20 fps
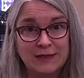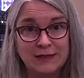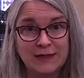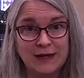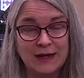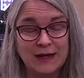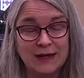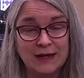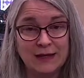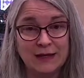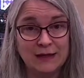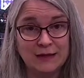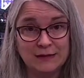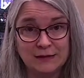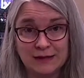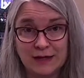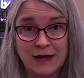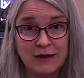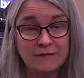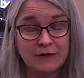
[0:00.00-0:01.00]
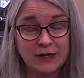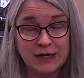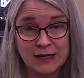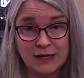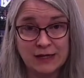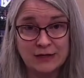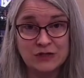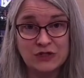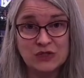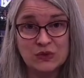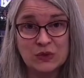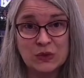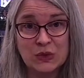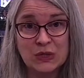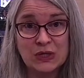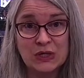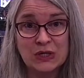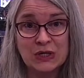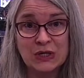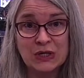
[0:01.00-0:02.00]
they have a
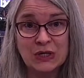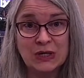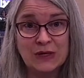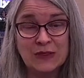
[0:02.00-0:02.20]
cantor